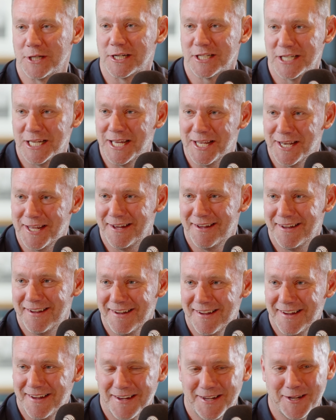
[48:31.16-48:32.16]
actually in it,
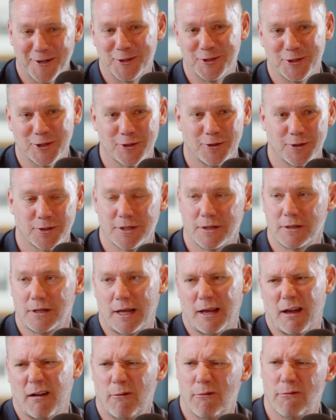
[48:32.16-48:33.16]
because you sort of
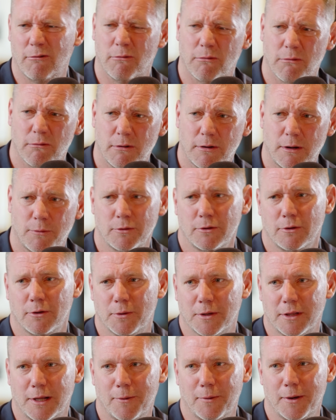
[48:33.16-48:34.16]
like, oh, I wouldn't do
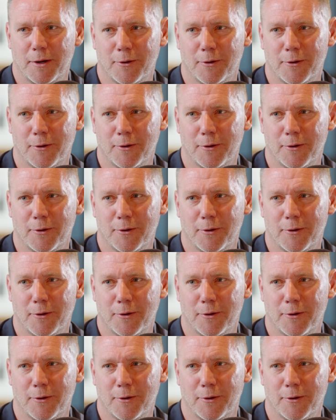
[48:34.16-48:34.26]
it that way.